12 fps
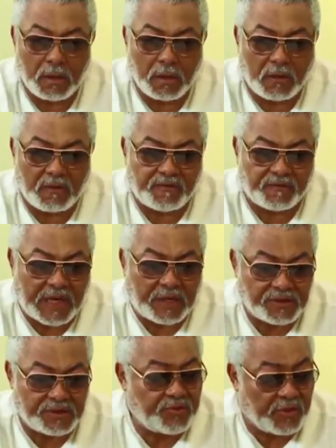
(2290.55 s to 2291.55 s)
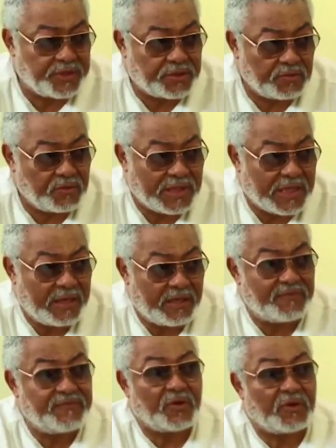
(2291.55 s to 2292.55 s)
of our situation when I
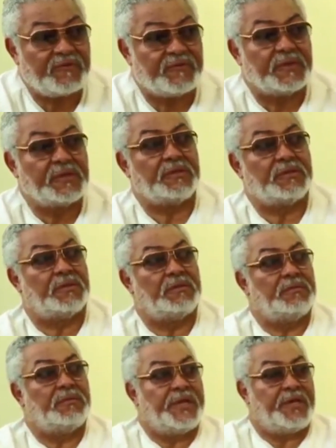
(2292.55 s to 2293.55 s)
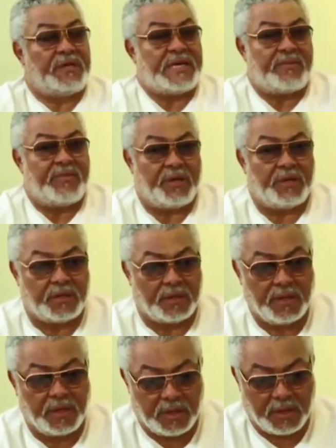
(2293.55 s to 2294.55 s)
left office, the economic
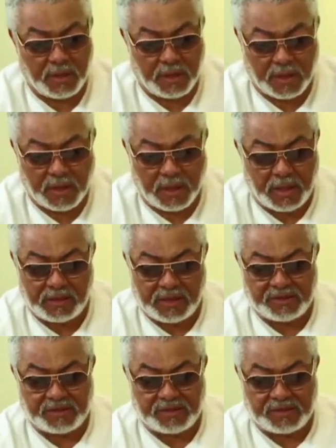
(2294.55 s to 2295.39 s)
and the